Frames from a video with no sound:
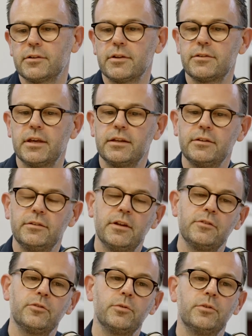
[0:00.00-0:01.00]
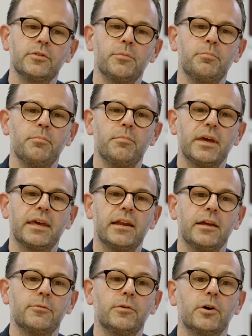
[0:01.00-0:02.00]
And I think digital is a
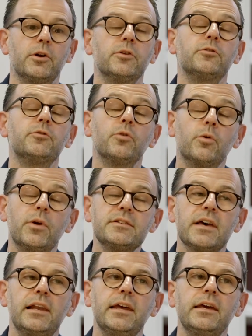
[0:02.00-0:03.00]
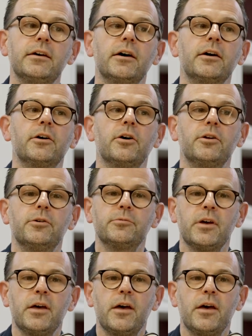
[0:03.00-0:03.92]
mechanic for kind of storytelling and kind of